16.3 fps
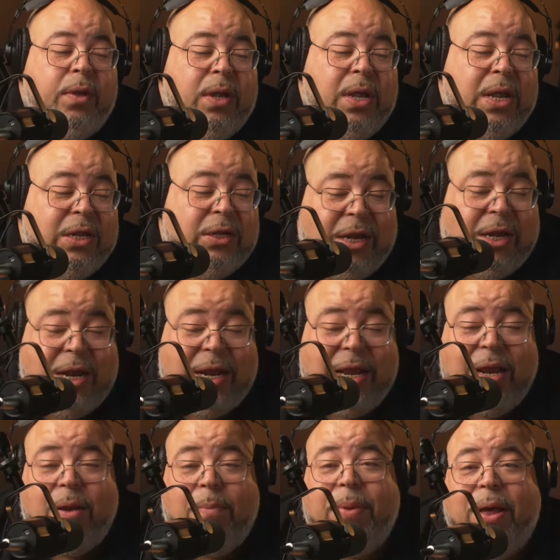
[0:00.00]
is
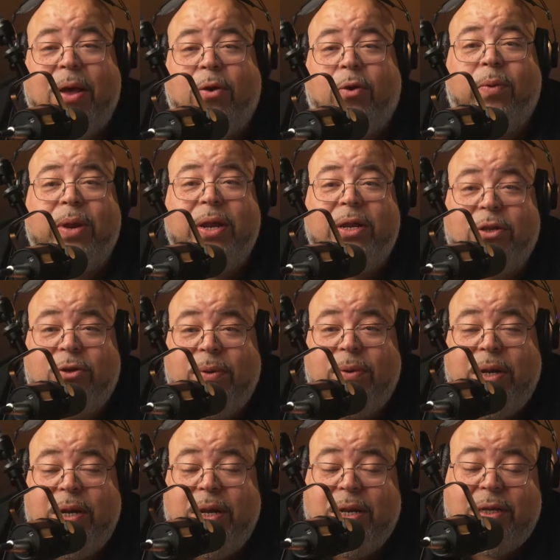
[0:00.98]
again about green
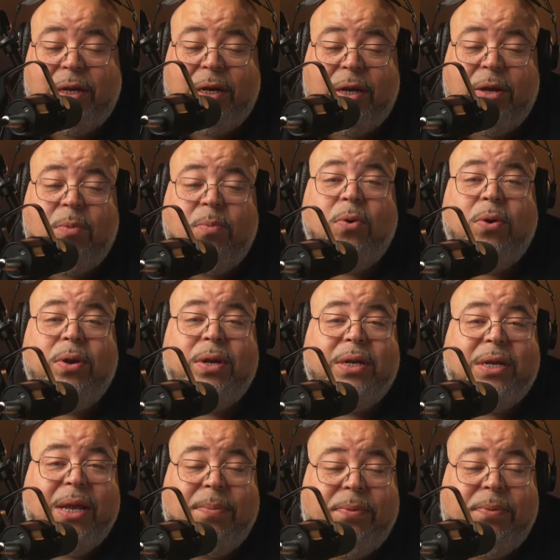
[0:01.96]
screening. It's a little more in
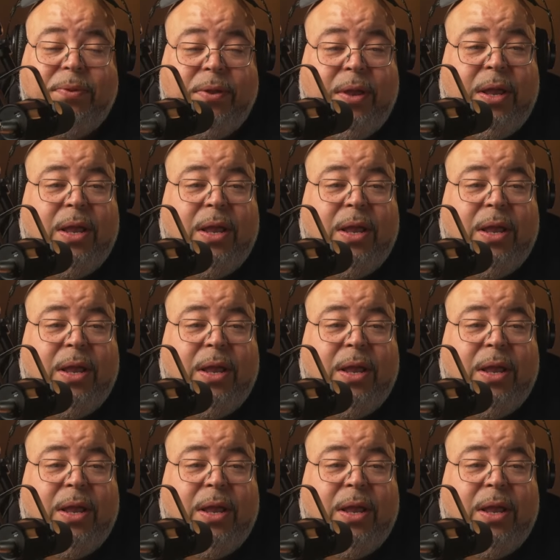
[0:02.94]
depth.